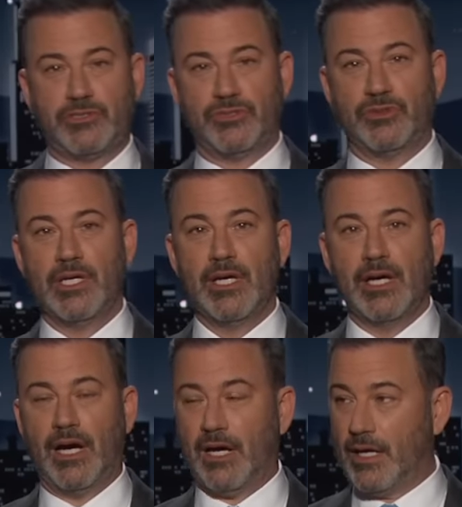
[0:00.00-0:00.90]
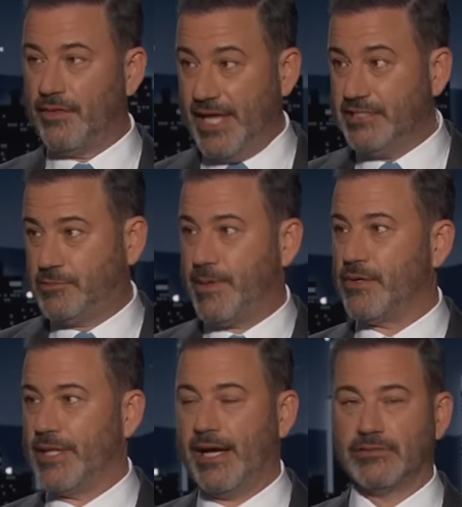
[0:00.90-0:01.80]
to uh, then
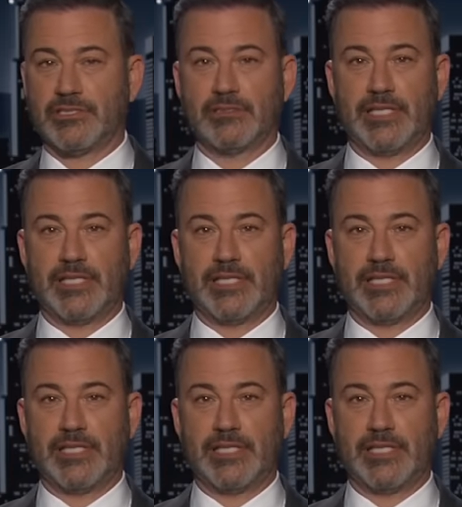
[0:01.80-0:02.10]
Speaker of the House,